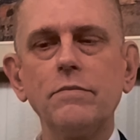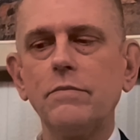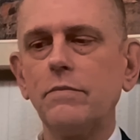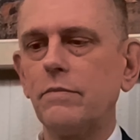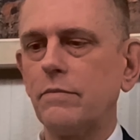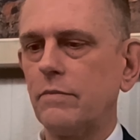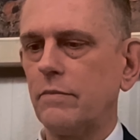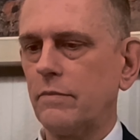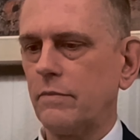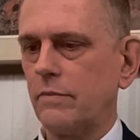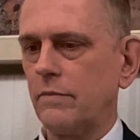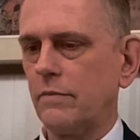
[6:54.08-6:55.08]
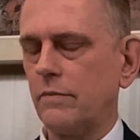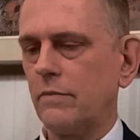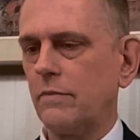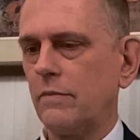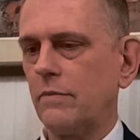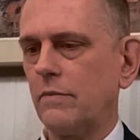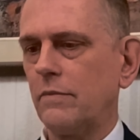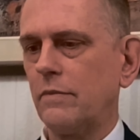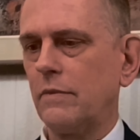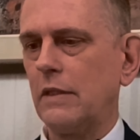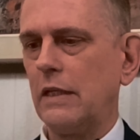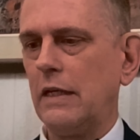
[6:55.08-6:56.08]

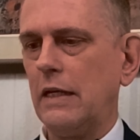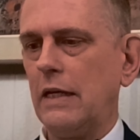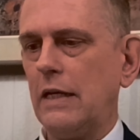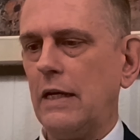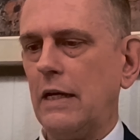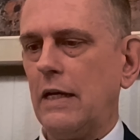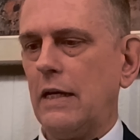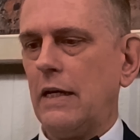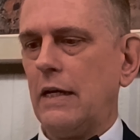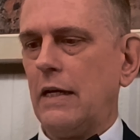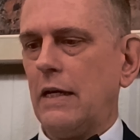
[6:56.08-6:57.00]
Nothing is said.